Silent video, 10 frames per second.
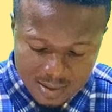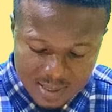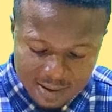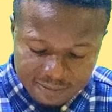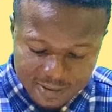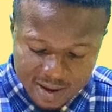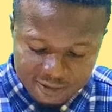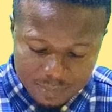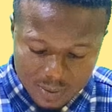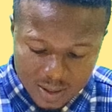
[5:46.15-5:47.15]
that
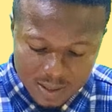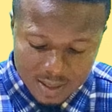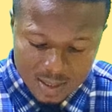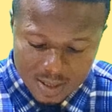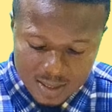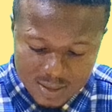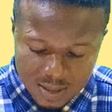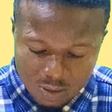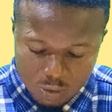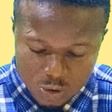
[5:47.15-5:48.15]
5 power a is
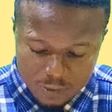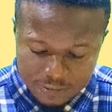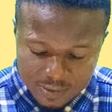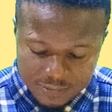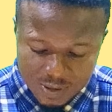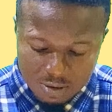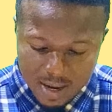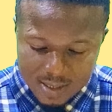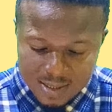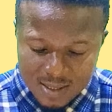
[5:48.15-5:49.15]
equal to 50, right?